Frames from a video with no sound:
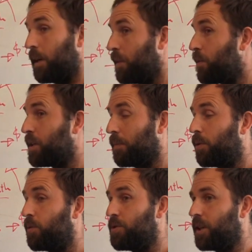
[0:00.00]
like, that was like
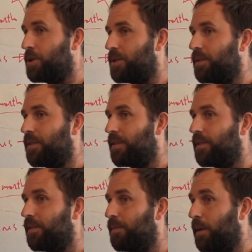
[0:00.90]
per session,
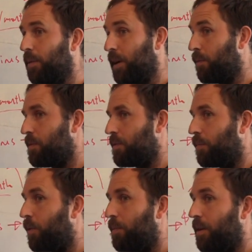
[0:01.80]
by the way, it wasn't
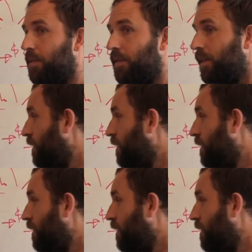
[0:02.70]
per month,